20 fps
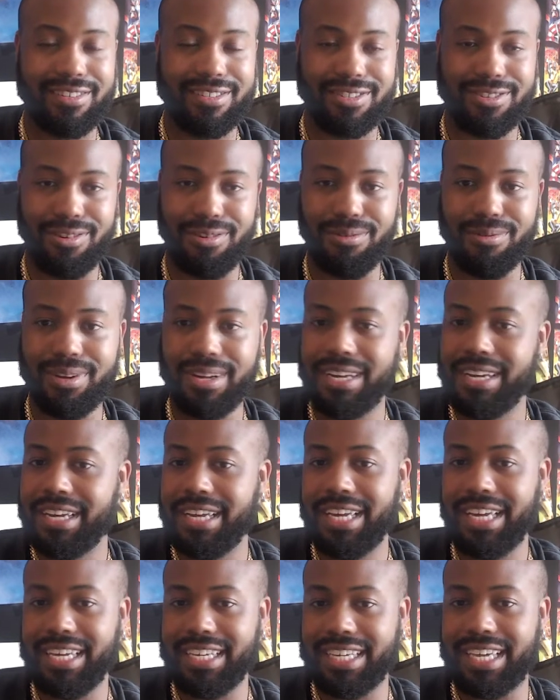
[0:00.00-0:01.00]
So
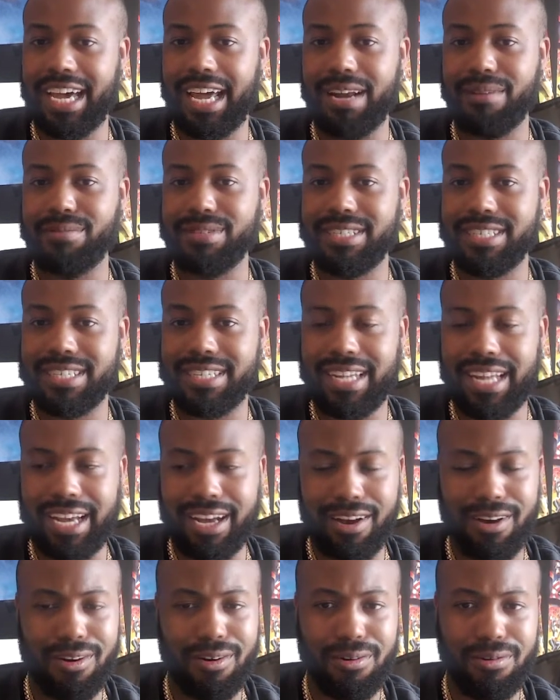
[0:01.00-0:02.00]
it kind of was just like,
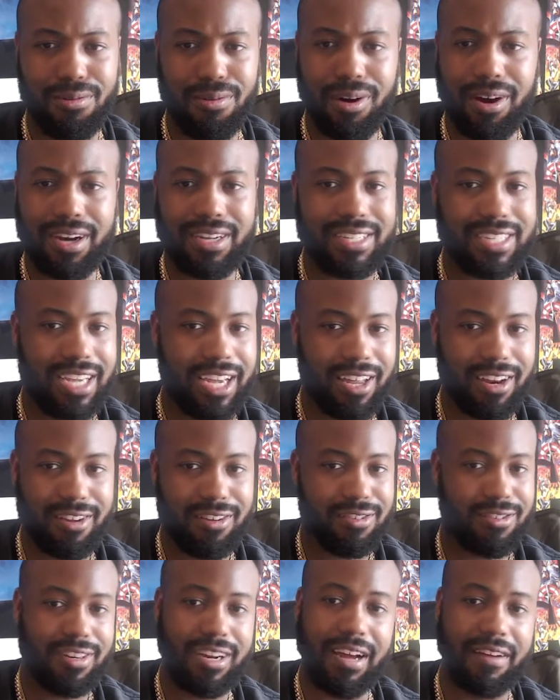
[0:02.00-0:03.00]
oh, who are these
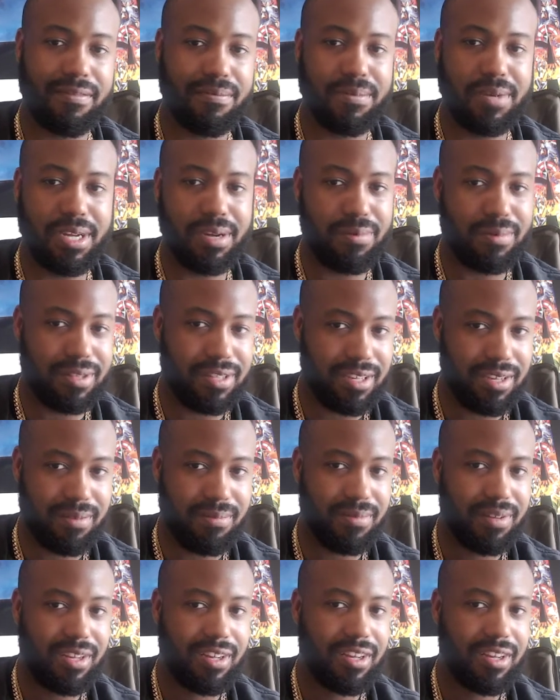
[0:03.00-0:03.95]
characters? You're not familiar with them.